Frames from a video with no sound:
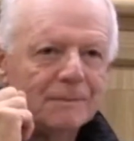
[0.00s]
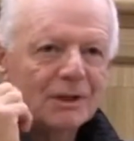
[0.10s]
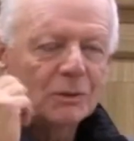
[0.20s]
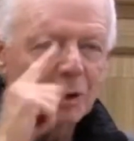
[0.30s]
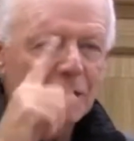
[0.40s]

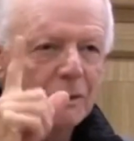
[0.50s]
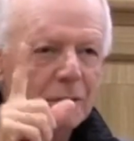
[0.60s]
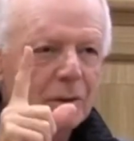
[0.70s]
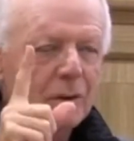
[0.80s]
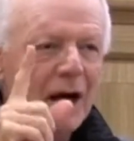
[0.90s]
It's working
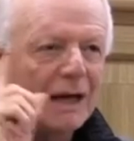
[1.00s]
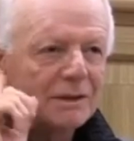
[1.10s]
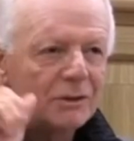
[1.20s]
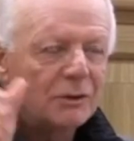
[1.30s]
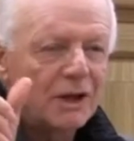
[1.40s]
through your
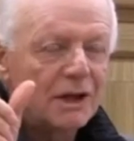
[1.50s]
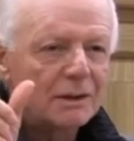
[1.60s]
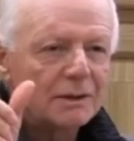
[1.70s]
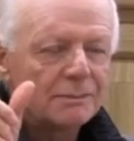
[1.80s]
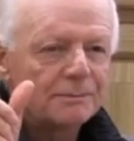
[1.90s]
eyes and your
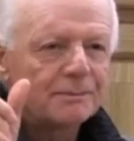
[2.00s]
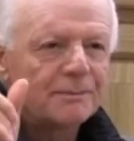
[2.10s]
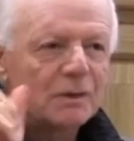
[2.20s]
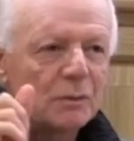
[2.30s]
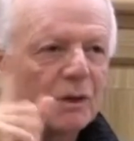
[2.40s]
ears.
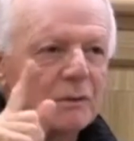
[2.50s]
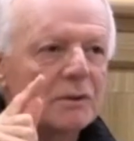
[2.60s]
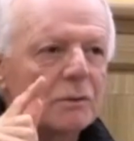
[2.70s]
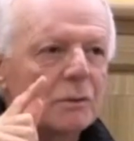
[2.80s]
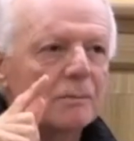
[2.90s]
It's aware of
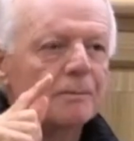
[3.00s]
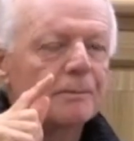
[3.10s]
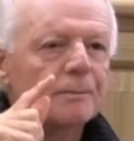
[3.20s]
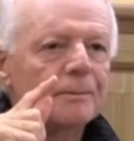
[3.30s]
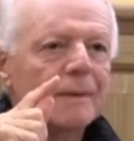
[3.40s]
this room.
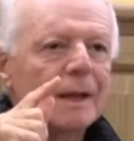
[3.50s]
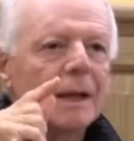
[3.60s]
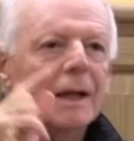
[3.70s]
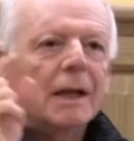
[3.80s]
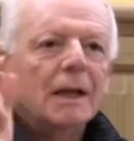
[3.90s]

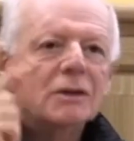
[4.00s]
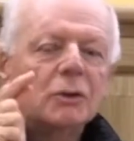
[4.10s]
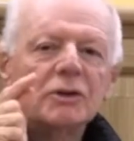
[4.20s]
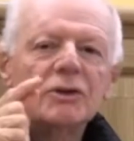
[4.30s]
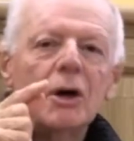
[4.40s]
It's
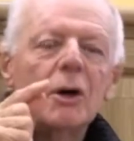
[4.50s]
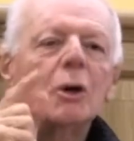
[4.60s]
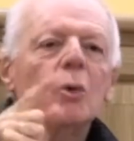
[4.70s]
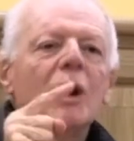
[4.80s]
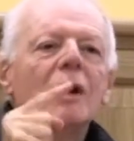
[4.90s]

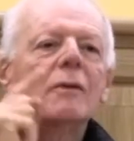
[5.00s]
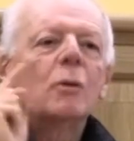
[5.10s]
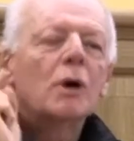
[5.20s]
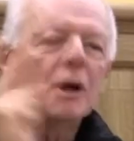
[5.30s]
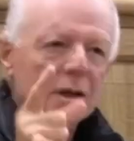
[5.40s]
also aware of
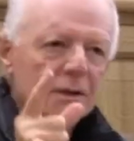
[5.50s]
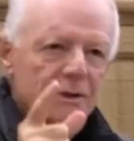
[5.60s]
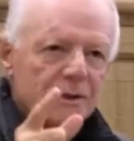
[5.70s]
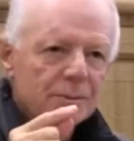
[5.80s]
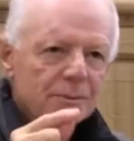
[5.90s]
the words.